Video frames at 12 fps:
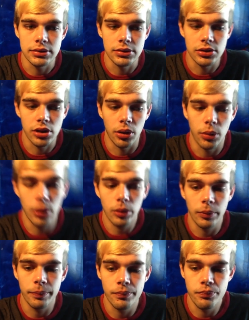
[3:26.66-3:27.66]
so,
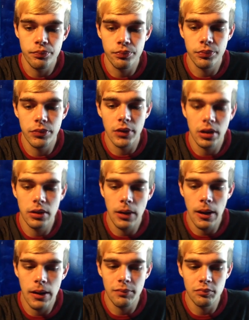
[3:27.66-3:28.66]
um,
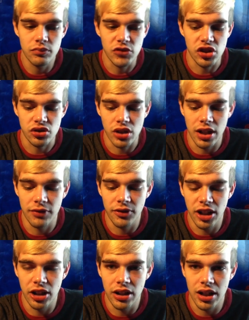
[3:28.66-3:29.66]
I'm just trying to
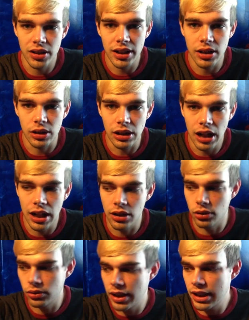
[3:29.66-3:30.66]
figure out like an
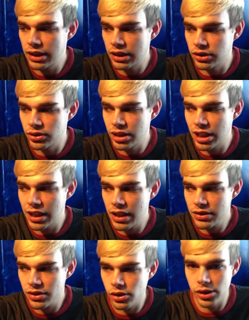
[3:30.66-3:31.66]
angle that I can do that
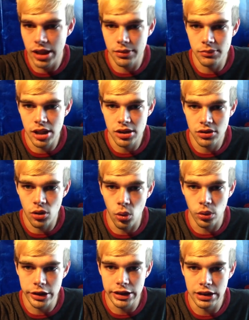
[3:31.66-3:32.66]
at so that I'm not
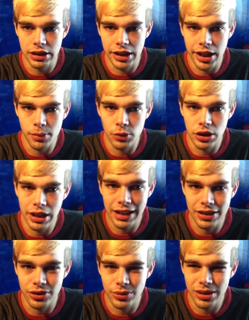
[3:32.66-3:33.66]
holding the camera
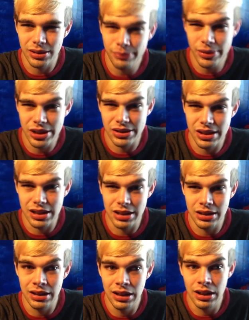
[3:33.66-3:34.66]
and doing it because
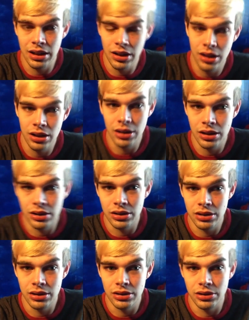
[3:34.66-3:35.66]
then
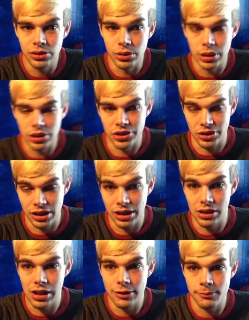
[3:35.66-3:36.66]
you'll either see
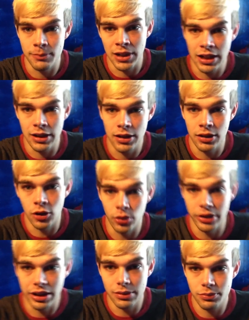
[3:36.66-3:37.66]
a lot of me
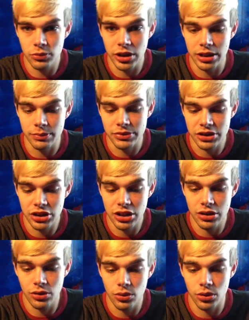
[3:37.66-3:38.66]
holding up random
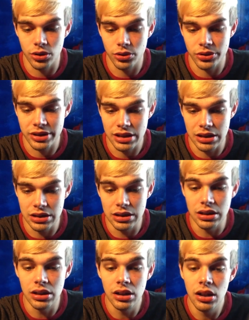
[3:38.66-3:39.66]
shit or you'll see